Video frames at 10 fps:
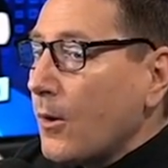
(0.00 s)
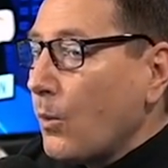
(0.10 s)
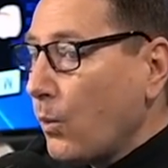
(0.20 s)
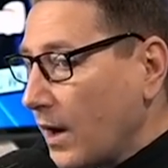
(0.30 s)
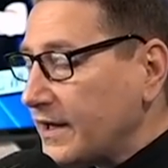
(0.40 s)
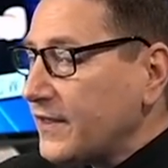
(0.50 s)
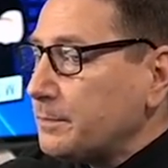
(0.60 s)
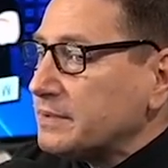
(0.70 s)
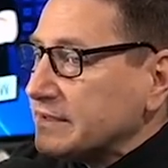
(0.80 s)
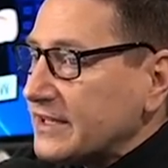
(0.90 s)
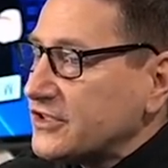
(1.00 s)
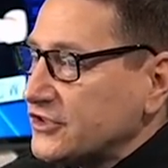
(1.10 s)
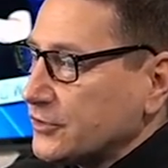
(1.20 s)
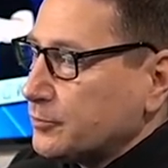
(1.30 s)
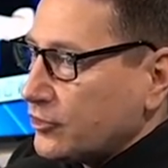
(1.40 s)
One of the pleasant
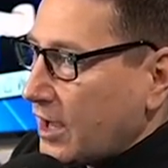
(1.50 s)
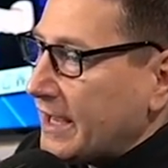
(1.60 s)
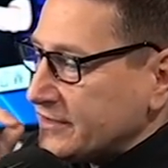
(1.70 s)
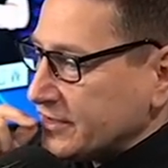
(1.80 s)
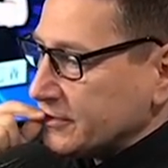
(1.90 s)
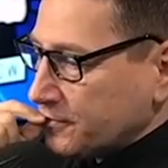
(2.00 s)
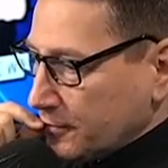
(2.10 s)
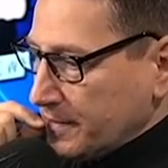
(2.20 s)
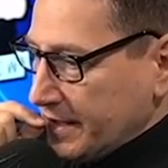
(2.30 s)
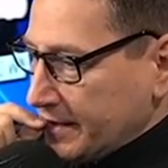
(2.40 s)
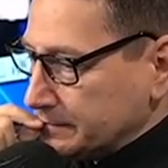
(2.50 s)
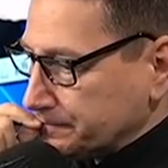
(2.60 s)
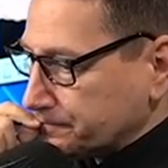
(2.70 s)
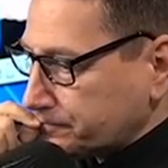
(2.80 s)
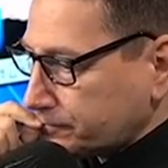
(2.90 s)
surprises for me
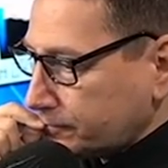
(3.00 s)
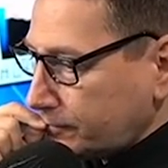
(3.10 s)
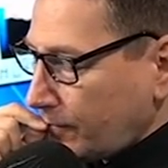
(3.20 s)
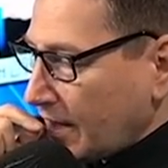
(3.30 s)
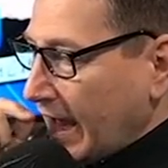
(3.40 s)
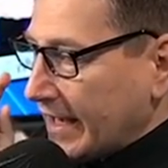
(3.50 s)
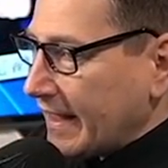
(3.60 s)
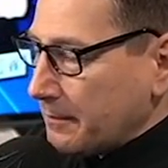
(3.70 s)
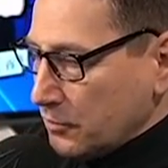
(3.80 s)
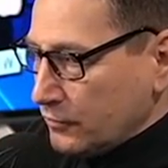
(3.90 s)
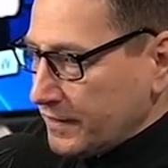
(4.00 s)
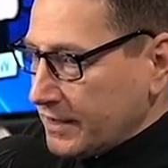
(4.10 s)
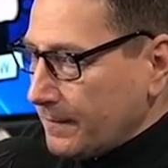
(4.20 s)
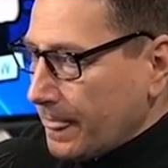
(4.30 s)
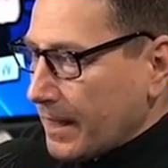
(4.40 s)
out of that
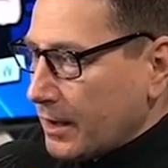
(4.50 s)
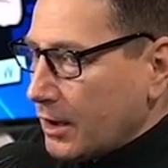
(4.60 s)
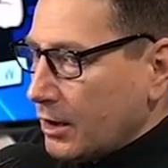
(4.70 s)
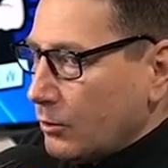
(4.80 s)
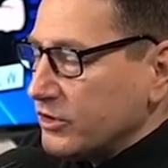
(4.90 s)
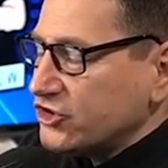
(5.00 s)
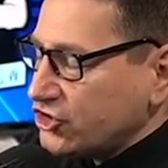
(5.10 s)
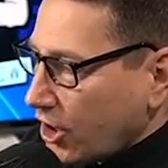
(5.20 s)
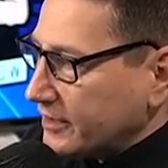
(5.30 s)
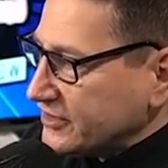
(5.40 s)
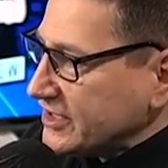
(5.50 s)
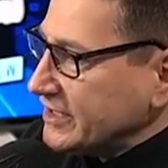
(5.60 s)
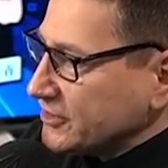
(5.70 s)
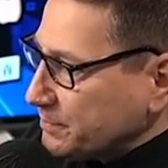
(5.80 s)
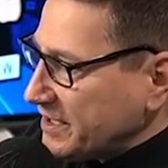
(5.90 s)
movie was John
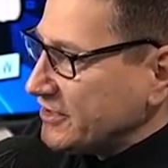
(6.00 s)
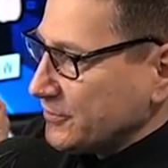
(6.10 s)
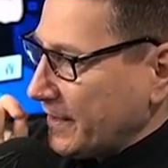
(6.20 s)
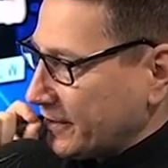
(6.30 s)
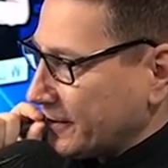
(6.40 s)
Cena's Peacemaker.